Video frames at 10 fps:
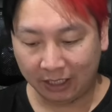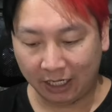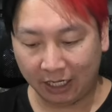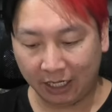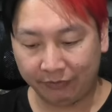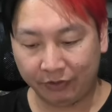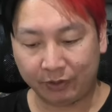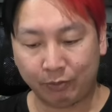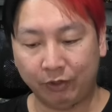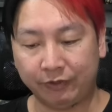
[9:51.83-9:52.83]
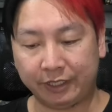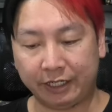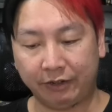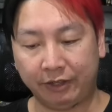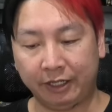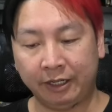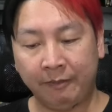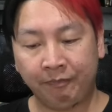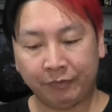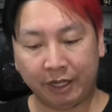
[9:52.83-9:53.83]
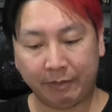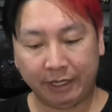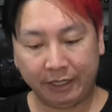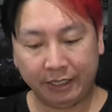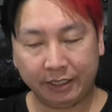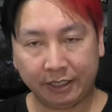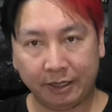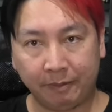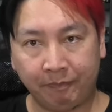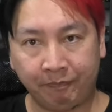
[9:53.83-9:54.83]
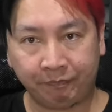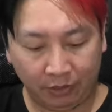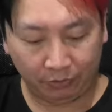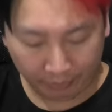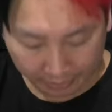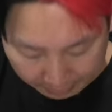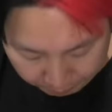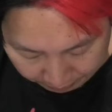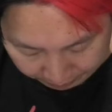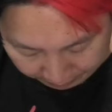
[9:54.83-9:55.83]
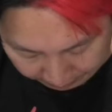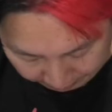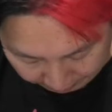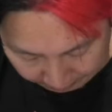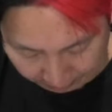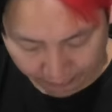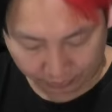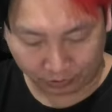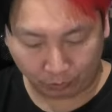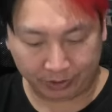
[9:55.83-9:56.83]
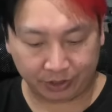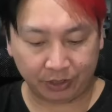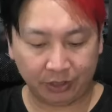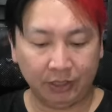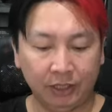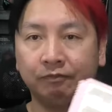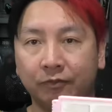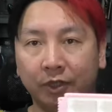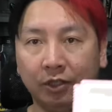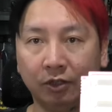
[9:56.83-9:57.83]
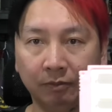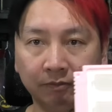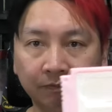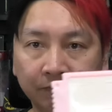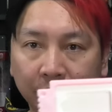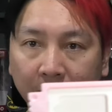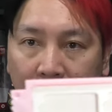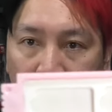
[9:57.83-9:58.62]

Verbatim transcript: uh, even though it's more of a Sarah thing. They made these um, 3D printed switch, what do you call them? Like a